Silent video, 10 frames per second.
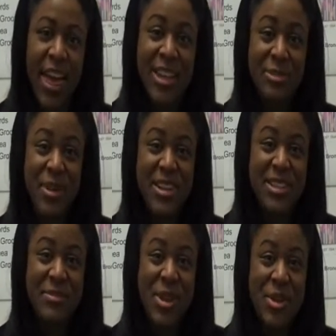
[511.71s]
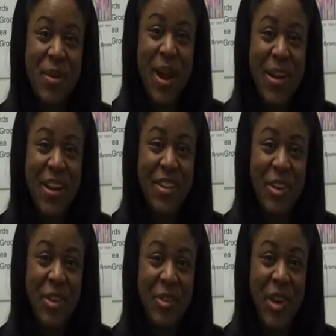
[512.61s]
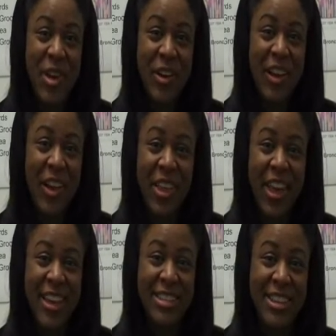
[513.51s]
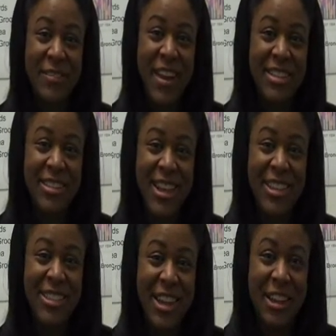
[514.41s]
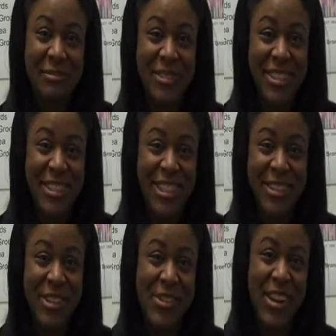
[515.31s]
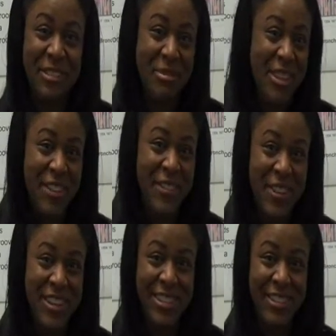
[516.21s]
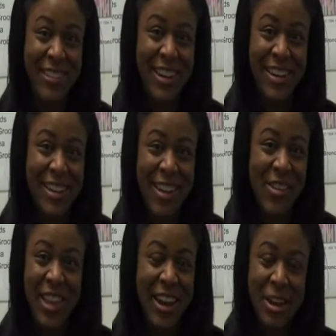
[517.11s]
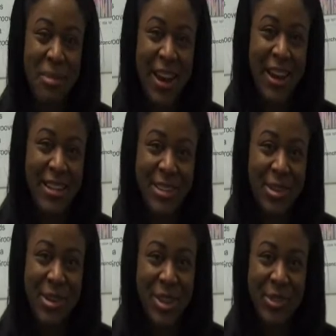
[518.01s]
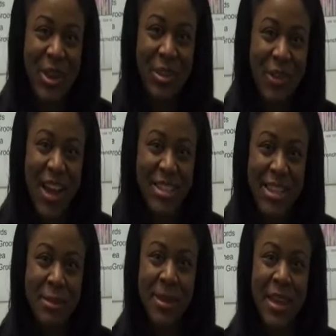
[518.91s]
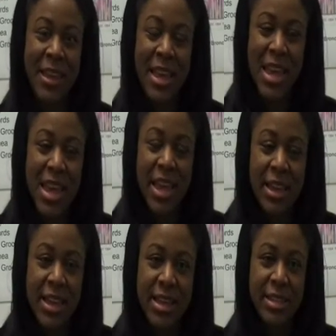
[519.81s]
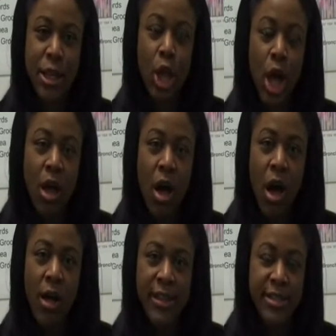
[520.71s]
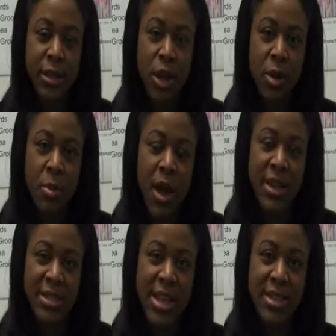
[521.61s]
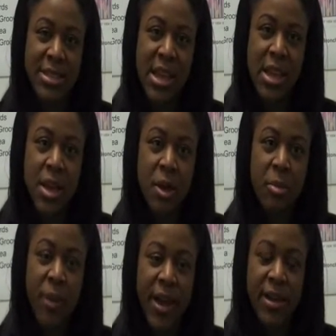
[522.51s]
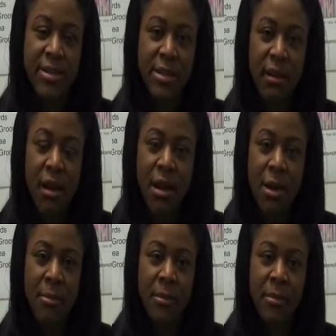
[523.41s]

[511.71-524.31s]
It depends on where you are in your career. I guess the advice is all the same. Stick to it, believe you can do it, and don't let anybody discourage you otherwise. I mean, it, it's a long haul, it's a long process, but um,